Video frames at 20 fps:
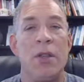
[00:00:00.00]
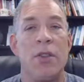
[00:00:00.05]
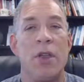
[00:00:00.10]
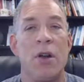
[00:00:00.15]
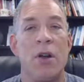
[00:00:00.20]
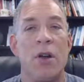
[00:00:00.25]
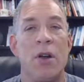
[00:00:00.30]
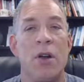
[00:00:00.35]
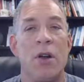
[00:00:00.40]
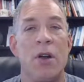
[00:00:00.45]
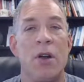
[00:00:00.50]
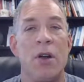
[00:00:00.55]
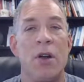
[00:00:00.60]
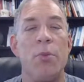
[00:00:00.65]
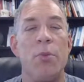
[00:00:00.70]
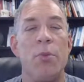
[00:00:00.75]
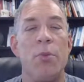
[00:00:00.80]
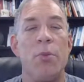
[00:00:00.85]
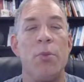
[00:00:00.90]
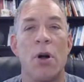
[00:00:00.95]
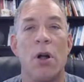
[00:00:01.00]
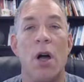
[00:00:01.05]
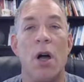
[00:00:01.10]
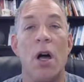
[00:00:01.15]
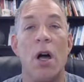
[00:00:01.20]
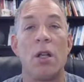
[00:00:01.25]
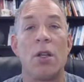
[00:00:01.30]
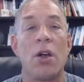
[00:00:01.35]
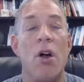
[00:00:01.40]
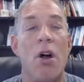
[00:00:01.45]
that are a little more
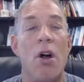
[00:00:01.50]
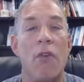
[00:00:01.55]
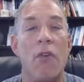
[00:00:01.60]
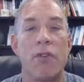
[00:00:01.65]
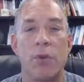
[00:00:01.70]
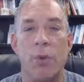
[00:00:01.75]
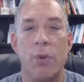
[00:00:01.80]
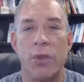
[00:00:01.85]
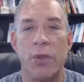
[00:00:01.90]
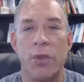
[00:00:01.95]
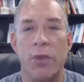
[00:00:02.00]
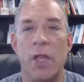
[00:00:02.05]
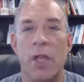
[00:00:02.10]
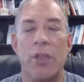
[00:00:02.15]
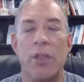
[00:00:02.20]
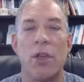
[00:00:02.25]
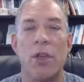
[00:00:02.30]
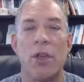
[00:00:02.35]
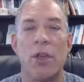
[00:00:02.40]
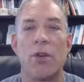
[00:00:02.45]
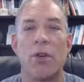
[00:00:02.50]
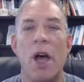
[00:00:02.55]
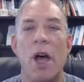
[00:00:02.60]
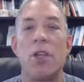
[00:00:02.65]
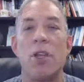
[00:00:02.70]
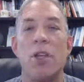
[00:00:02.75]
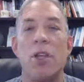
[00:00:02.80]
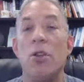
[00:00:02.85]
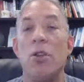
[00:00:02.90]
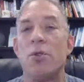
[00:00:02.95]
uncomfortable, that you're
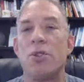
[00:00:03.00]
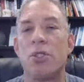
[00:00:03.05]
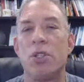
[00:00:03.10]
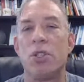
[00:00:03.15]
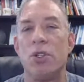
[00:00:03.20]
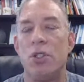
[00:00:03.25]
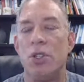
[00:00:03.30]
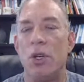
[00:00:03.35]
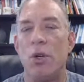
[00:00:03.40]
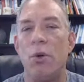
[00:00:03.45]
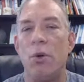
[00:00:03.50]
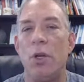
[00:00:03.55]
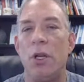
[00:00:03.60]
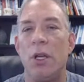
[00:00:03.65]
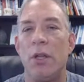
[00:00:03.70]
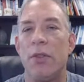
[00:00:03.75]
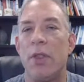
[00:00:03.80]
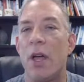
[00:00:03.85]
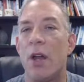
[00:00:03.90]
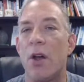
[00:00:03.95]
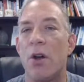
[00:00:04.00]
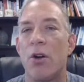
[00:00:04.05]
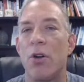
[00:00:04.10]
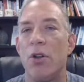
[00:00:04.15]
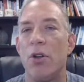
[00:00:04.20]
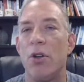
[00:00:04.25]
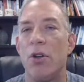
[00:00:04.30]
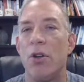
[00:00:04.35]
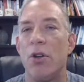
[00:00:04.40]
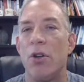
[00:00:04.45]
not used to doing, that are
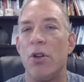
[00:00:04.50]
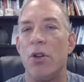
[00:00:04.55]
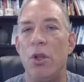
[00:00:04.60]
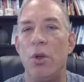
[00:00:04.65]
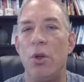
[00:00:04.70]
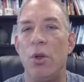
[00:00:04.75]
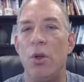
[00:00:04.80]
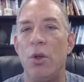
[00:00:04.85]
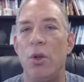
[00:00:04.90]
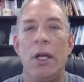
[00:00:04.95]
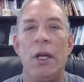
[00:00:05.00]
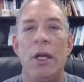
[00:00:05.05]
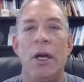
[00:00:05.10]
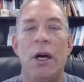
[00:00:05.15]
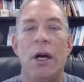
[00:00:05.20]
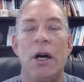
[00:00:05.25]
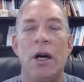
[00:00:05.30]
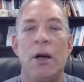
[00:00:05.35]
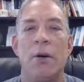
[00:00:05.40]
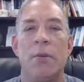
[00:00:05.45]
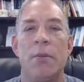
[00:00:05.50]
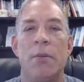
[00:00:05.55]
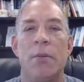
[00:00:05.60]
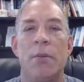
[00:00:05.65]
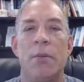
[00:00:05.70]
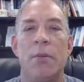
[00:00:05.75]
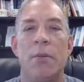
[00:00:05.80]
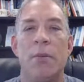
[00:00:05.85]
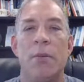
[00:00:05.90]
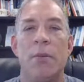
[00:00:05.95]
new.
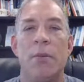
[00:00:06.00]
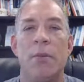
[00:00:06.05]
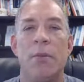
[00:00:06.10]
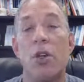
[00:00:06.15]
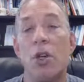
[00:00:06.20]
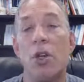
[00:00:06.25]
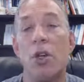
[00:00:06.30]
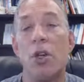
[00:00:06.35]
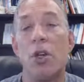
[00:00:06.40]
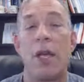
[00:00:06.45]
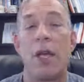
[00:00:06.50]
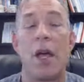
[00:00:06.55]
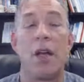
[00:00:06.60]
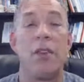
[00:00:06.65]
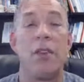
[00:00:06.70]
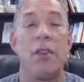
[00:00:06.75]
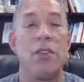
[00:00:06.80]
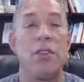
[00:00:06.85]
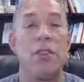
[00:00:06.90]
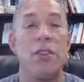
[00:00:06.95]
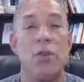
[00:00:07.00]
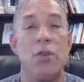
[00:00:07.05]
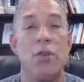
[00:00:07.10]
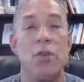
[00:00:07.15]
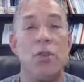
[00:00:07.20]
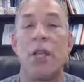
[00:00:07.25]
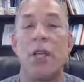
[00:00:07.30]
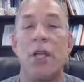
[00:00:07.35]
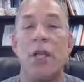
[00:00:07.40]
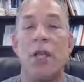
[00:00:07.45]
And so it could be kind of these
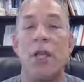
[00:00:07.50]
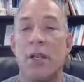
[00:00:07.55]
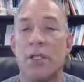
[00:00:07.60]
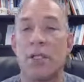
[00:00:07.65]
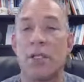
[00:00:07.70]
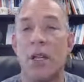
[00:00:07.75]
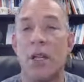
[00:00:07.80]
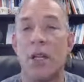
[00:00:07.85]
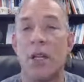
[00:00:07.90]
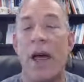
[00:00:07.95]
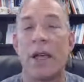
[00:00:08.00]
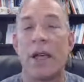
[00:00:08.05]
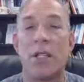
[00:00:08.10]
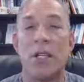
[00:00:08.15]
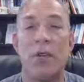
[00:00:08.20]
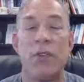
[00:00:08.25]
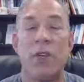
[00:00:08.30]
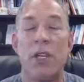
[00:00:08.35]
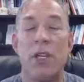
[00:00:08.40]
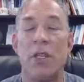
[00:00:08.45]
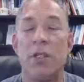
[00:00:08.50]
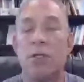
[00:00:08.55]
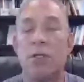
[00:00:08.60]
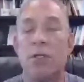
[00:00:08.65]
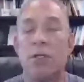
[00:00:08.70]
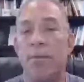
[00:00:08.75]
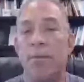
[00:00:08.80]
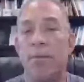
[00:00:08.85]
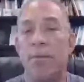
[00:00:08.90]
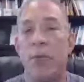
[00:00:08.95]
dual task activities.
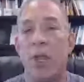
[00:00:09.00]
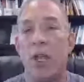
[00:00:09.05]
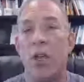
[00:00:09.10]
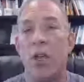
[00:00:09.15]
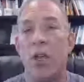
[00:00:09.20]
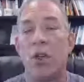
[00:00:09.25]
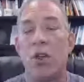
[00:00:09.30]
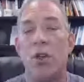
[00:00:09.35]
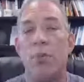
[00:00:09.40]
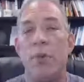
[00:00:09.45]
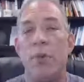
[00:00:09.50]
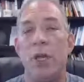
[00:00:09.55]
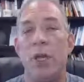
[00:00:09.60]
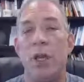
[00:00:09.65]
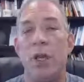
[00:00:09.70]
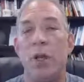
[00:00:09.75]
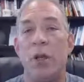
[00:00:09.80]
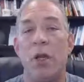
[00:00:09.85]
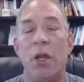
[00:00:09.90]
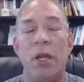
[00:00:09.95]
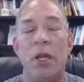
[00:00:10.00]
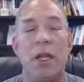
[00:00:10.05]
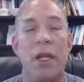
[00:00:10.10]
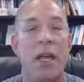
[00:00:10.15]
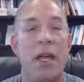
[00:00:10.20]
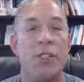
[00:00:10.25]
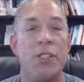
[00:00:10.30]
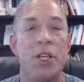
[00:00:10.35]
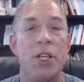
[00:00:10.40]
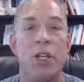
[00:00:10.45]
It could be
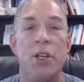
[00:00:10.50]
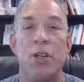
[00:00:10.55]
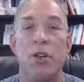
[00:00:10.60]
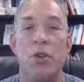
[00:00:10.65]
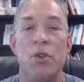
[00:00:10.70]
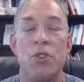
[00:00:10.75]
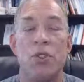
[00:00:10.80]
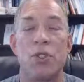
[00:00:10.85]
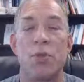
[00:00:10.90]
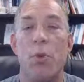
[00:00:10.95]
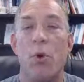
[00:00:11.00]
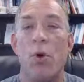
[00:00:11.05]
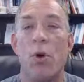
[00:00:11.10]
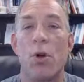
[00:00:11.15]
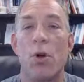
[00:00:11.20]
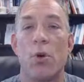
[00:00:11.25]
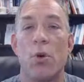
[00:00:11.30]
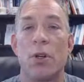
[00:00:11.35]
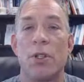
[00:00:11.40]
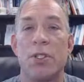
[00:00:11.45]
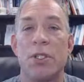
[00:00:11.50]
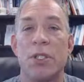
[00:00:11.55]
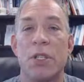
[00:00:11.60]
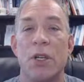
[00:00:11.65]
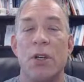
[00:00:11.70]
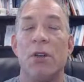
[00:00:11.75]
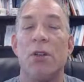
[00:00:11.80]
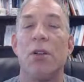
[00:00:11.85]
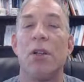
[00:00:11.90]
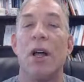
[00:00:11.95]
engaging in a new sport or a
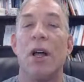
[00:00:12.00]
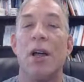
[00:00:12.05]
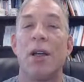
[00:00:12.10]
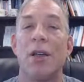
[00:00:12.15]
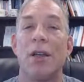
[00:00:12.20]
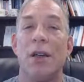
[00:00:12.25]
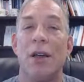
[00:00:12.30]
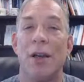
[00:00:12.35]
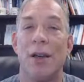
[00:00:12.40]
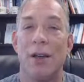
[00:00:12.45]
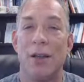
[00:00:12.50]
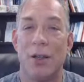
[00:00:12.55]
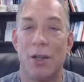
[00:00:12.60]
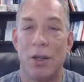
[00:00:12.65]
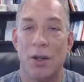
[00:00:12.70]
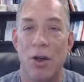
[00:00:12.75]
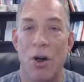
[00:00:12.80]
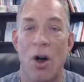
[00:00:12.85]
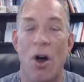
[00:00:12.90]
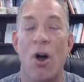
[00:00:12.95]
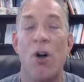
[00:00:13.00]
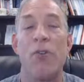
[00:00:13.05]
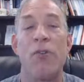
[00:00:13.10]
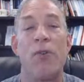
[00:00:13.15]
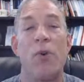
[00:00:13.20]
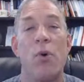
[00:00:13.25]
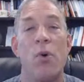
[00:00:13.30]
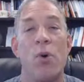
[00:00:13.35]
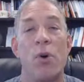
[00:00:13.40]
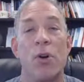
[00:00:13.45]
skill like golf
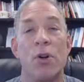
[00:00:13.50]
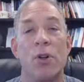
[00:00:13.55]
or